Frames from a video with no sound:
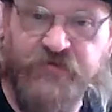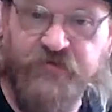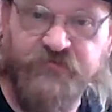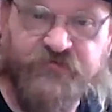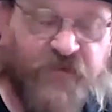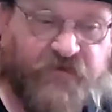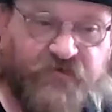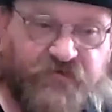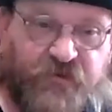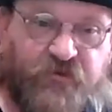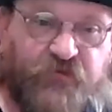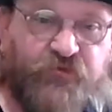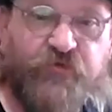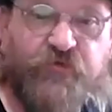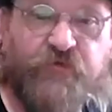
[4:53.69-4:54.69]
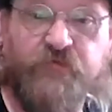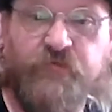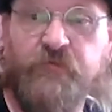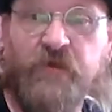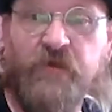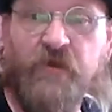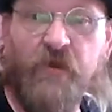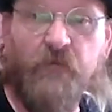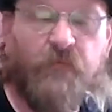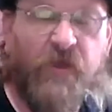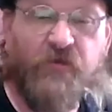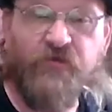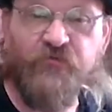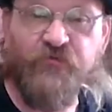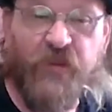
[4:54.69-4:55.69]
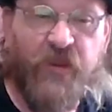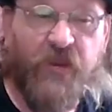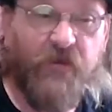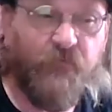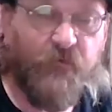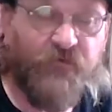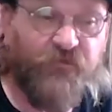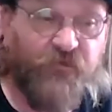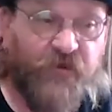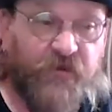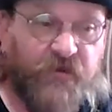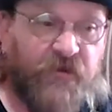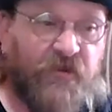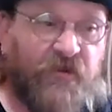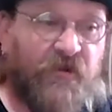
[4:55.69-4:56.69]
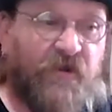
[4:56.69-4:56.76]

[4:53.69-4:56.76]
sanitation measures, everything